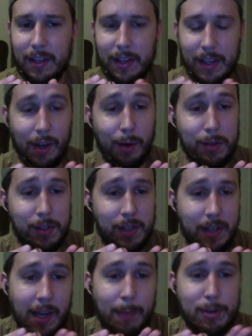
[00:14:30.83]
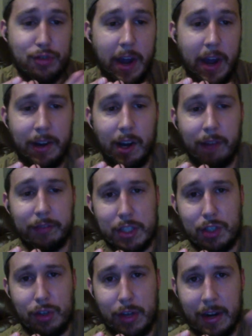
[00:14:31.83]
he comes right off the
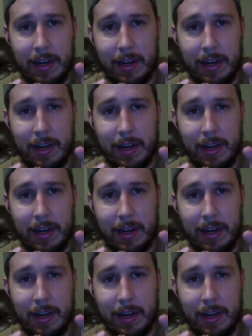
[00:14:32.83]
screen,